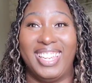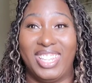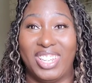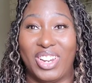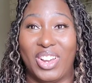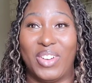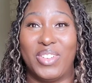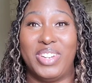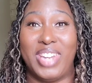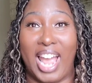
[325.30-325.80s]
you
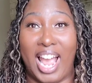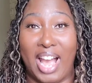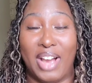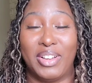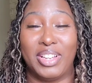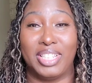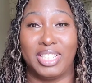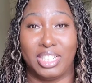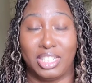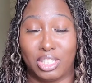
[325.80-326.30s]
know,
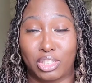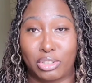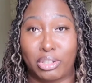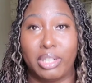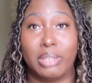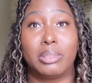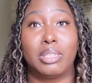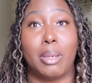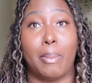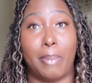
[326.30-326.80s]
down in the
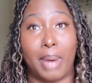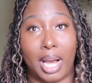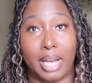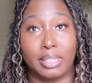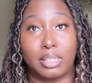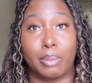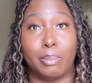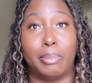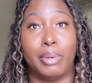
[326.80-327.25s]
description box.